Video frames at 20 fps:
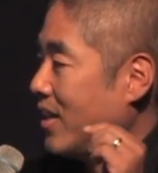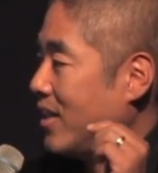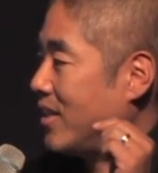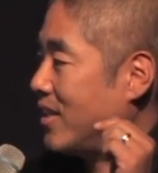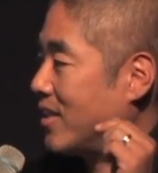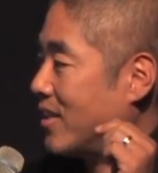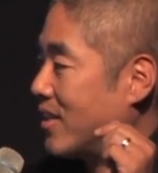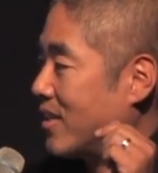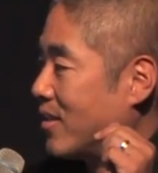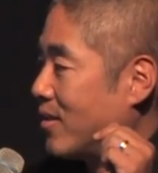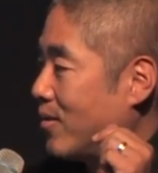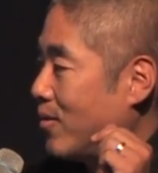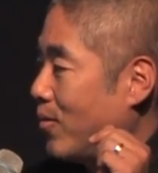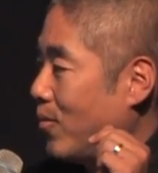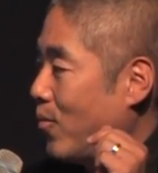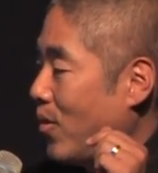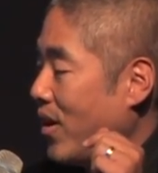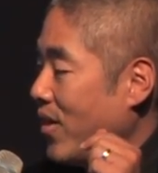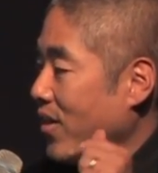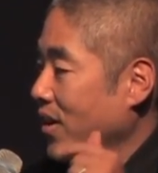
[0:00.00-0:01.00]
is
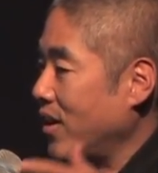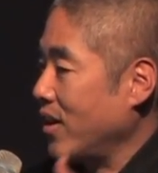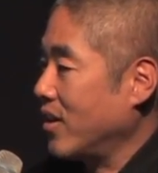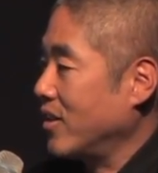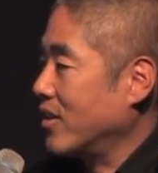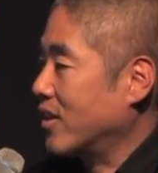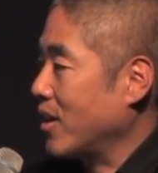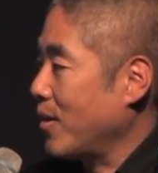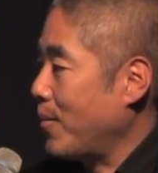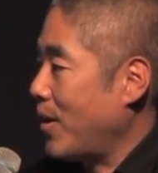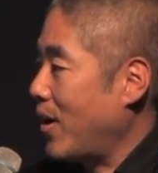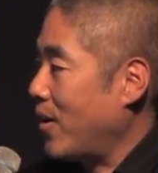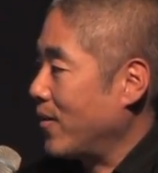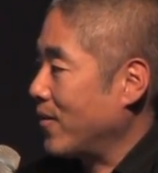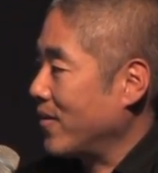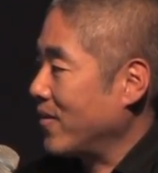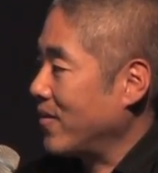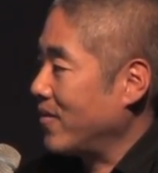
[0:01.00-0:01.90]
when the guns come out.